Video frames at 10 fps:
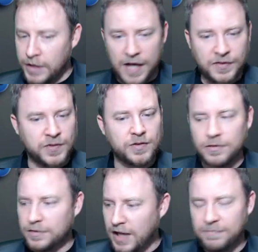
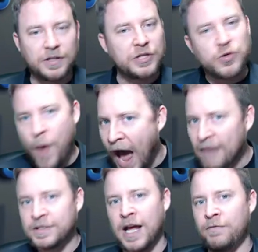Yes, definitely. You
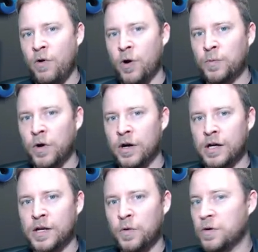have to have hard work
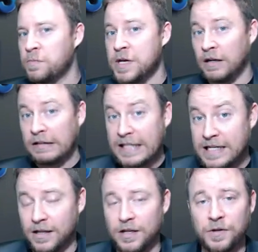in order to be an
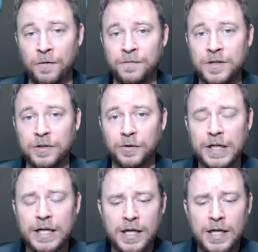elite in your field.